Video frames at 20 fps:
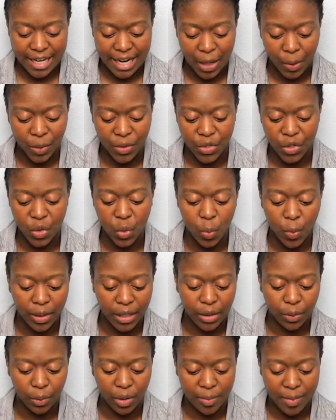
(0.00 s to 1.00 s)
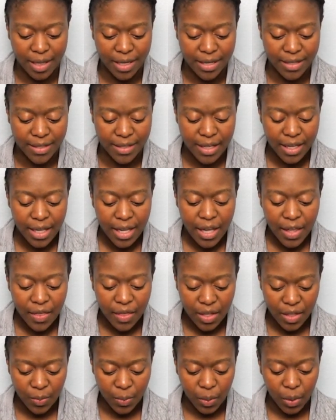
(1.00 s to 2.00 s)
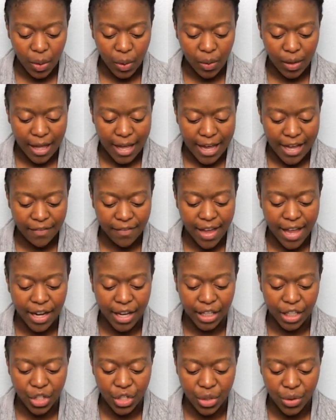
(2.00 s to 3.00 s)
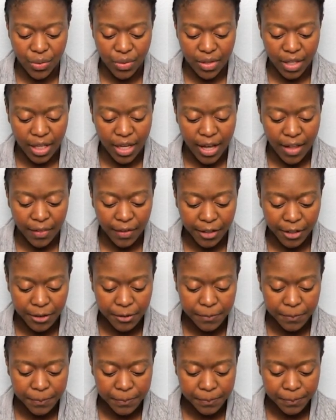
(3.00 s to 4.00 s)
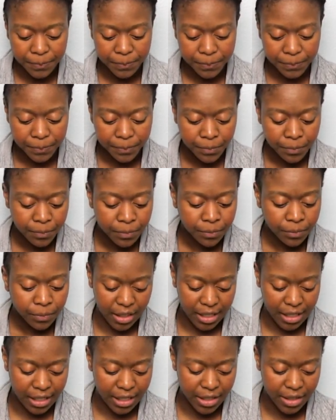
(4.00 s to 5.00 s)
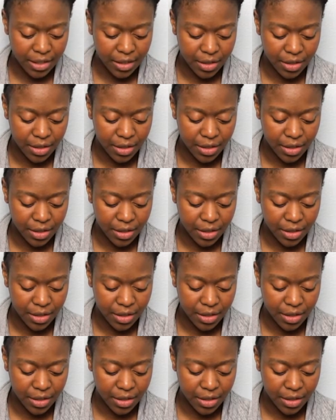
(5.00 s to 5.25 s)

hours, and 23 minutes, this will go live, and I can choose the color. Kate.